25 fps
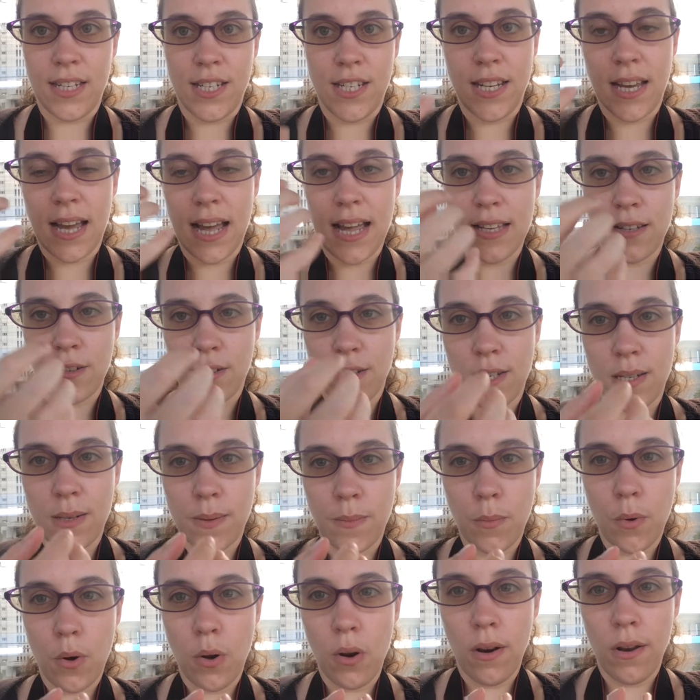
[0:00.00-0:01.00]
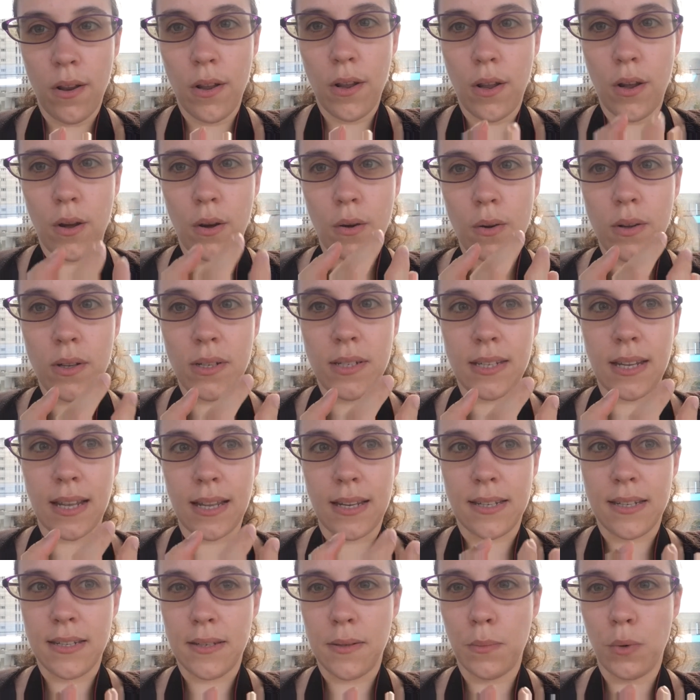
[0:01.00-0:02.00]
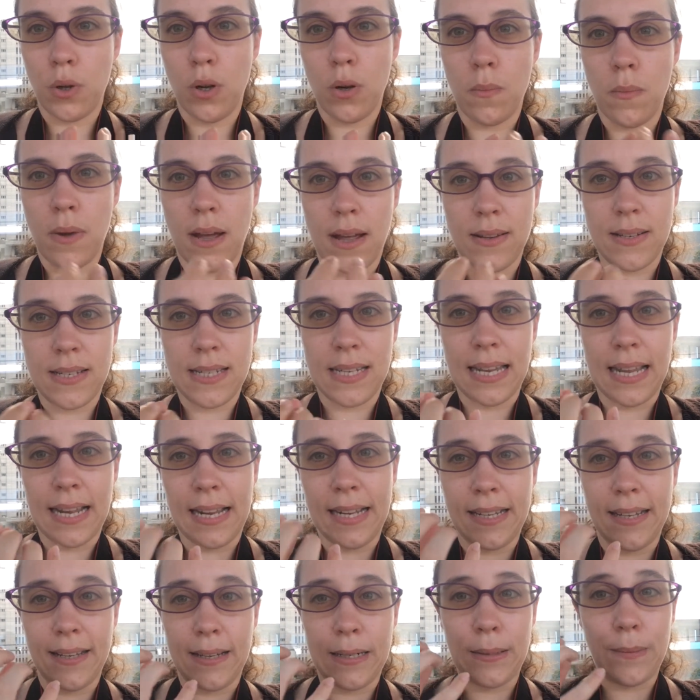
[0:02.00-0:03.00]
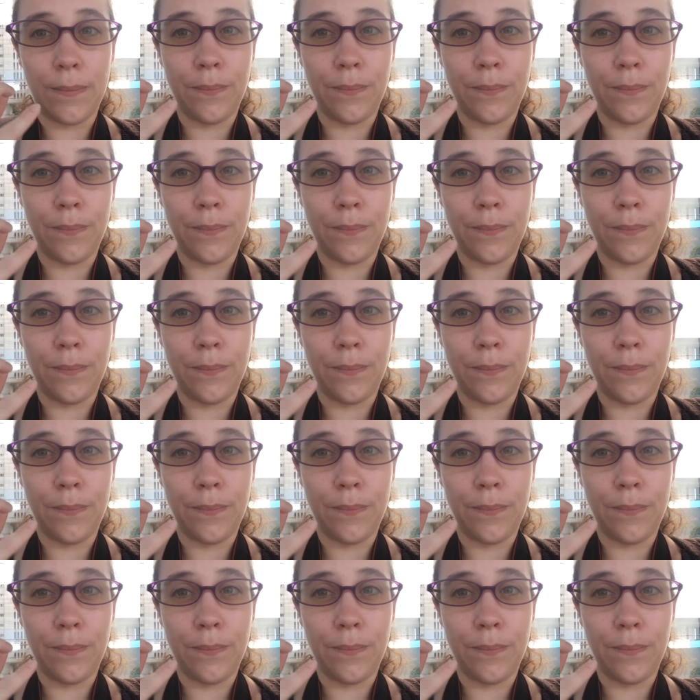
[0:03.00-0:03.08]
She has a small nose and small mouth like